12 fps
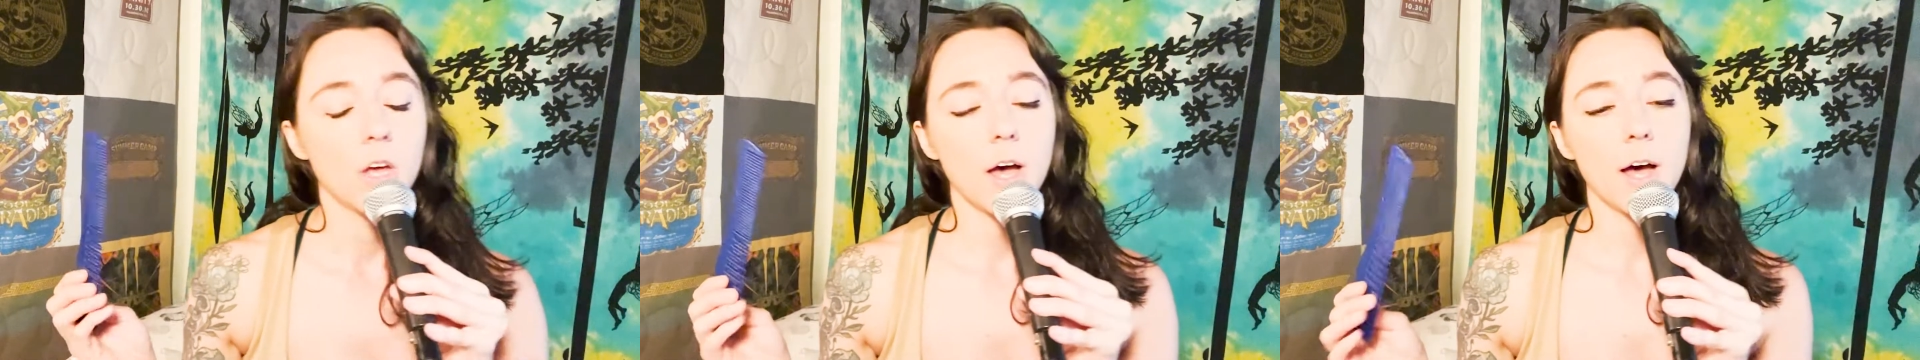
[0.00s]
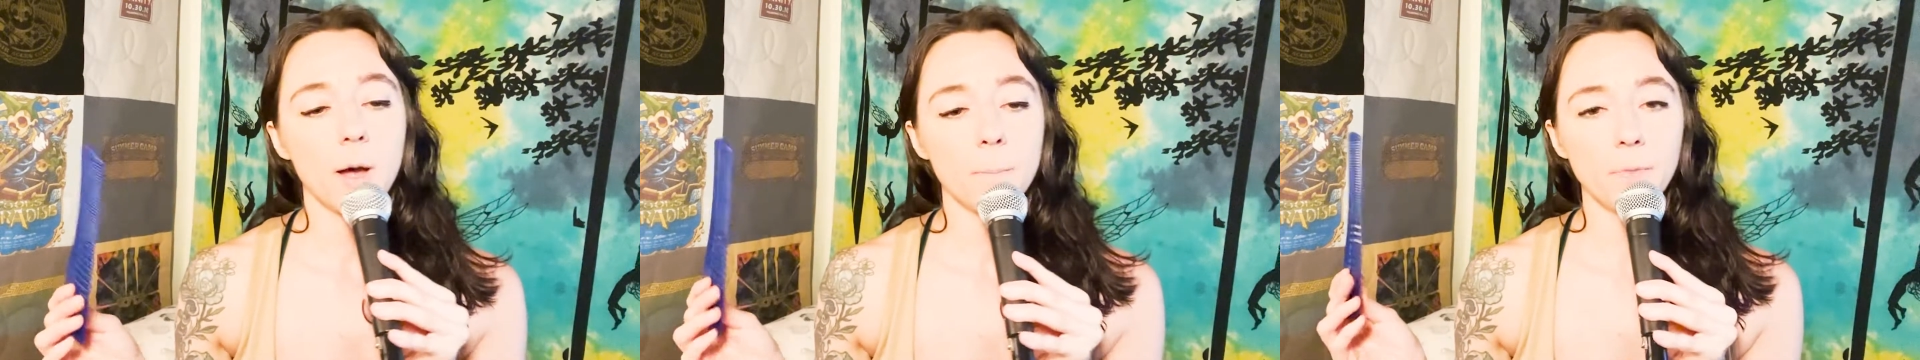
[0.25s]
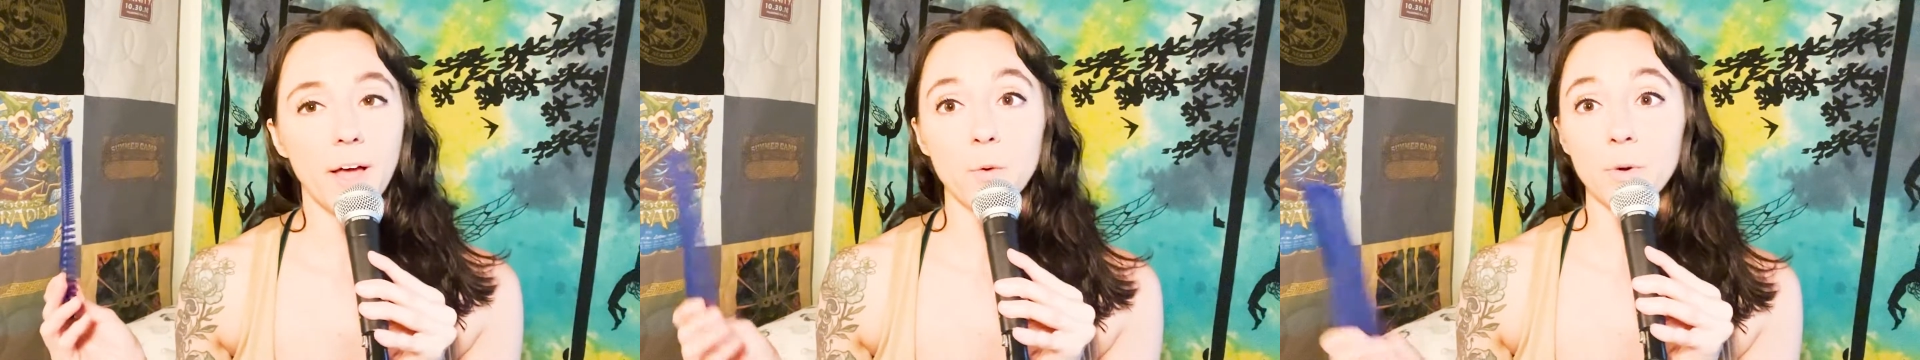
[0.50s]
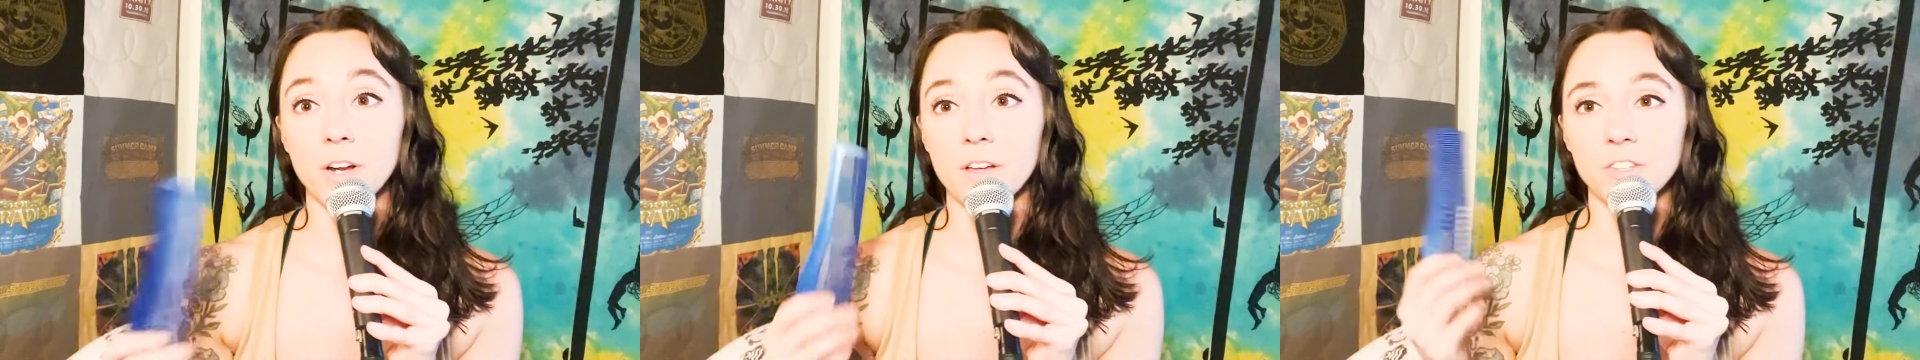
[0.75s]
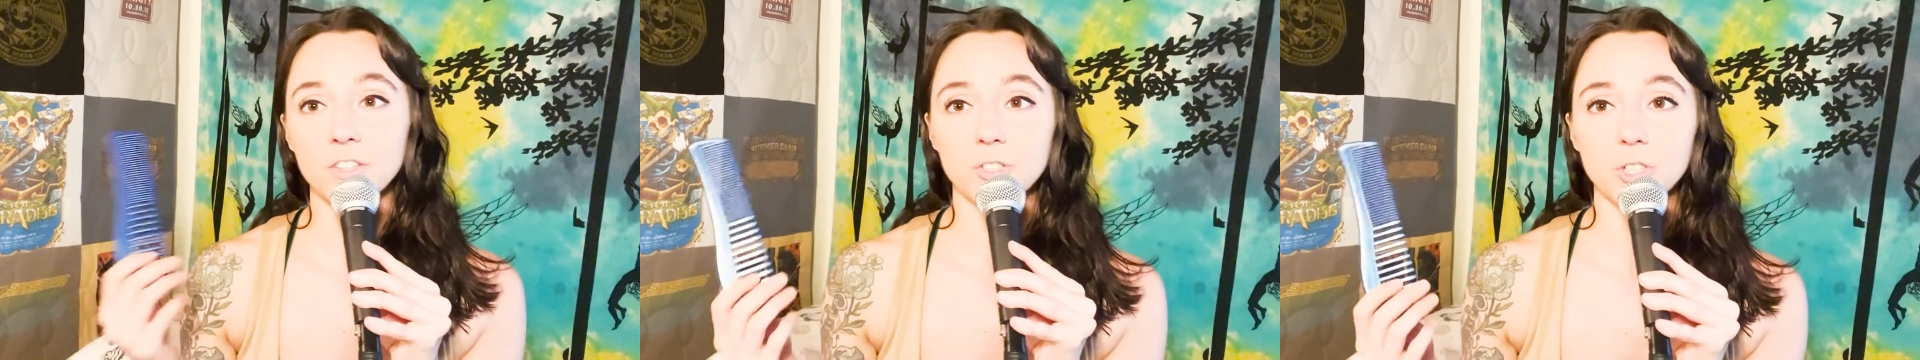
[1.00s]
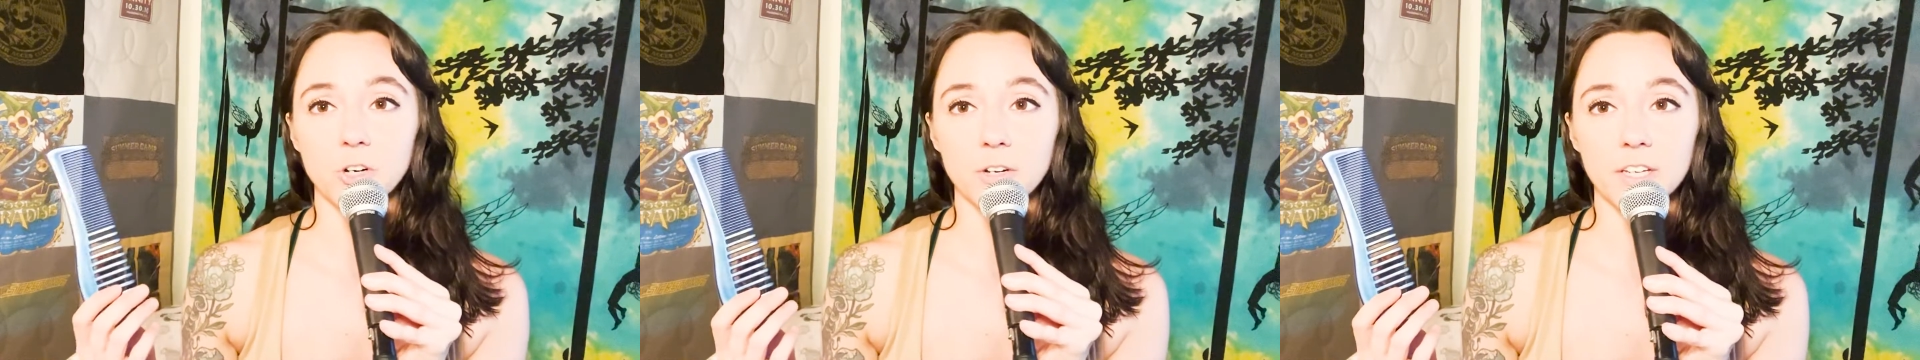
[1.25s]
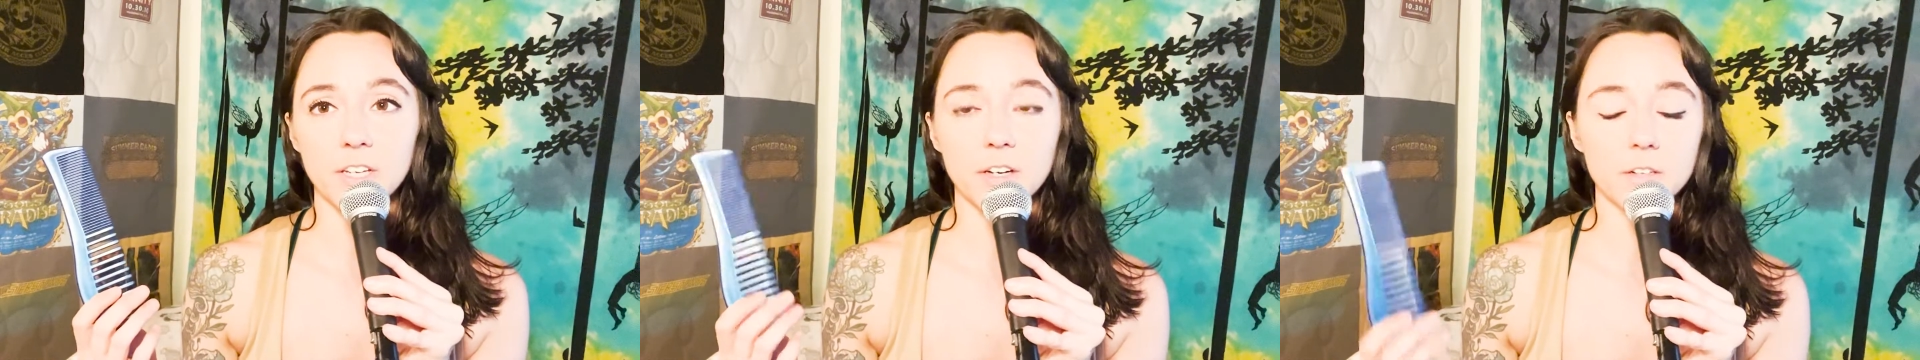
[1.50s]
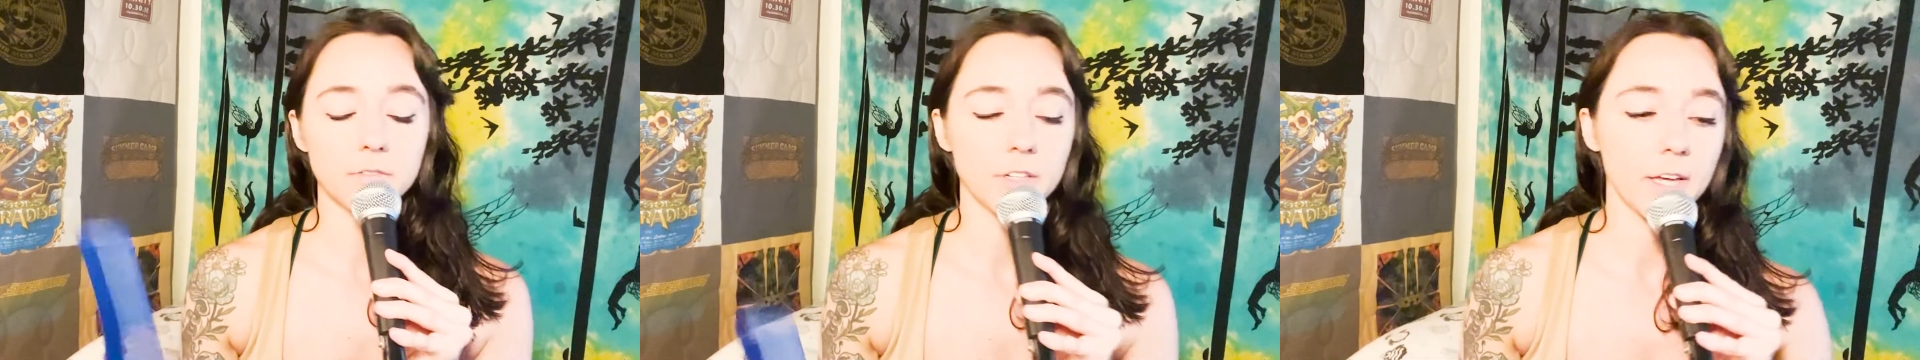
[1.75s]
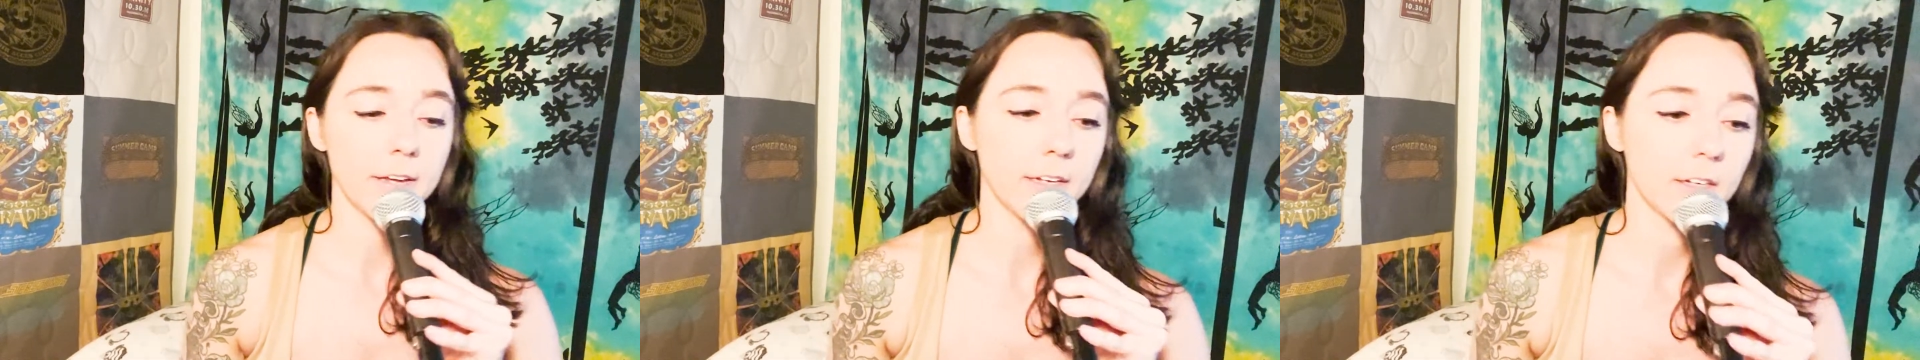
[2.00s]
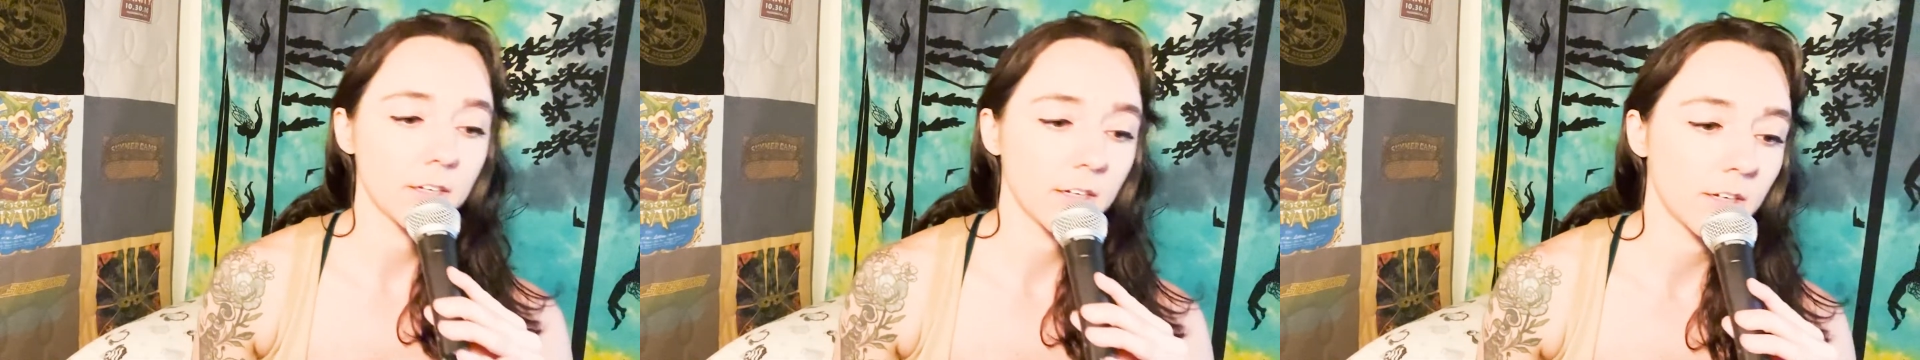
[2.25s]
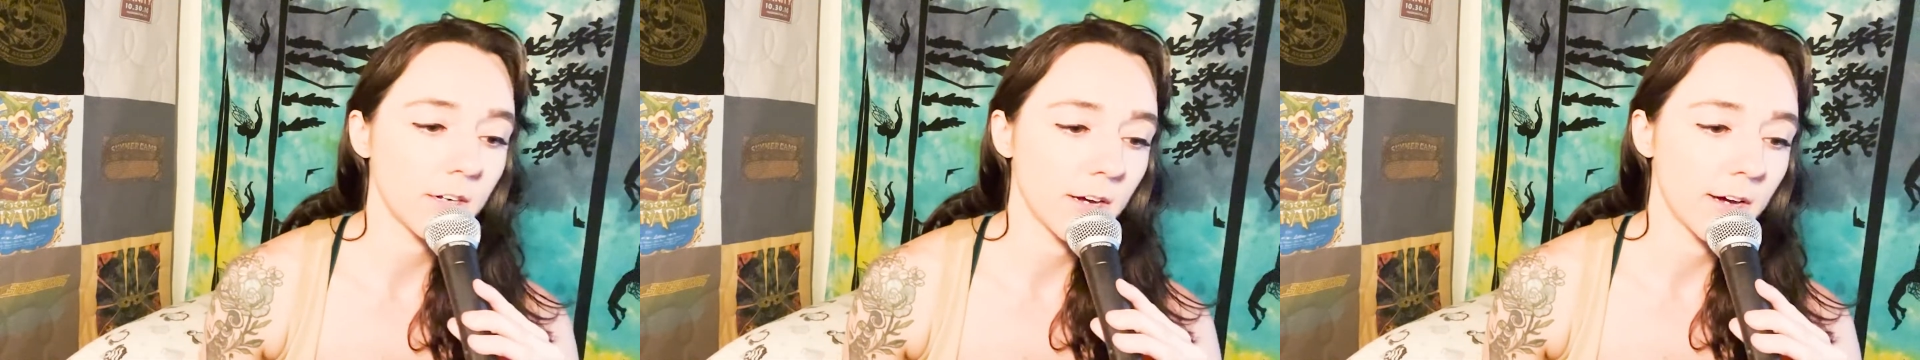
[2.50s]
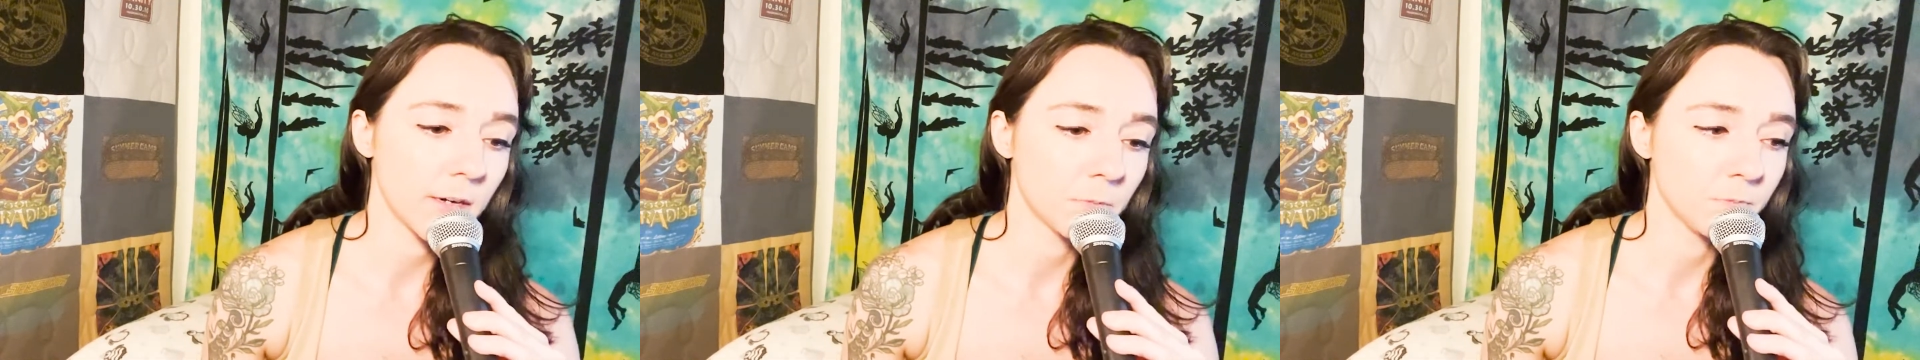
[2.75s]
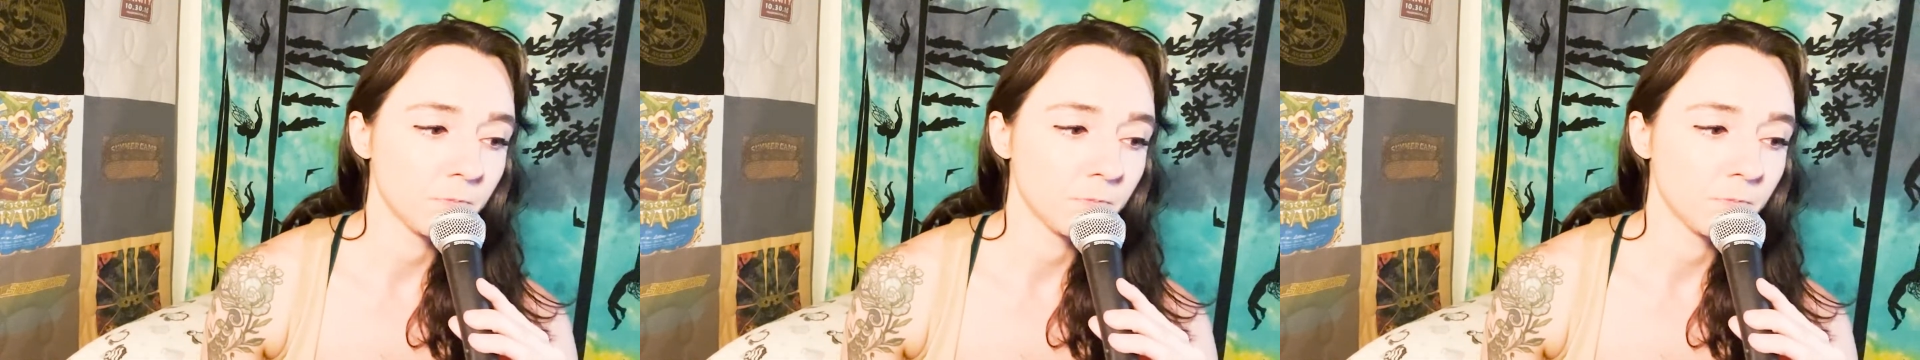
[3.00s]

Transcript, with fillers: um, i went on this journey of like um,